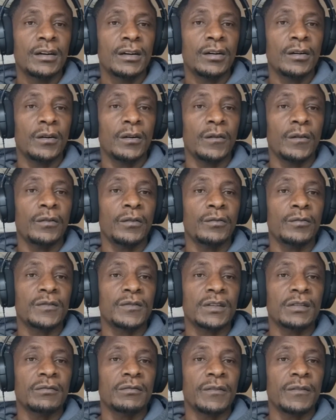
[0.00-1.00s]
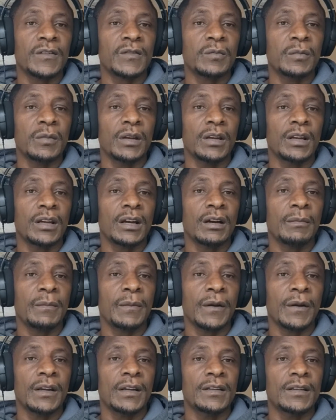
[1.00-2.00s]
or those investment
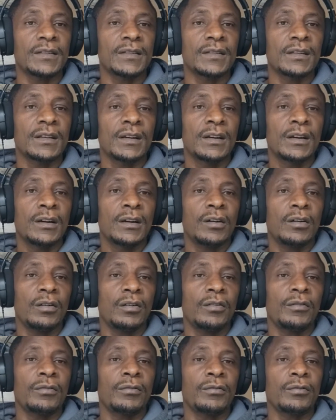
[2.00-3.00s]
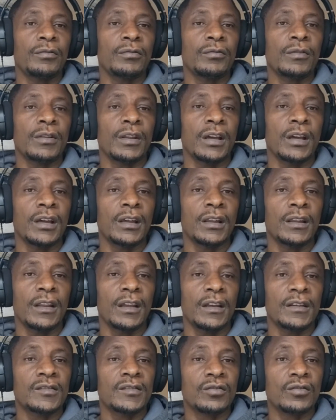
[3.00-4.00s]
companies, or through
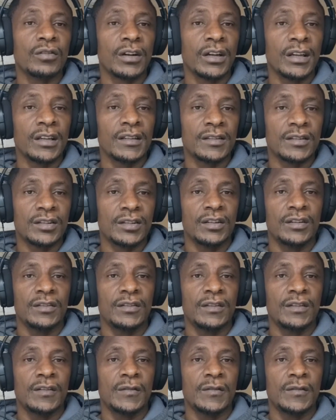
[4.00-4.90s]
the stock exchange.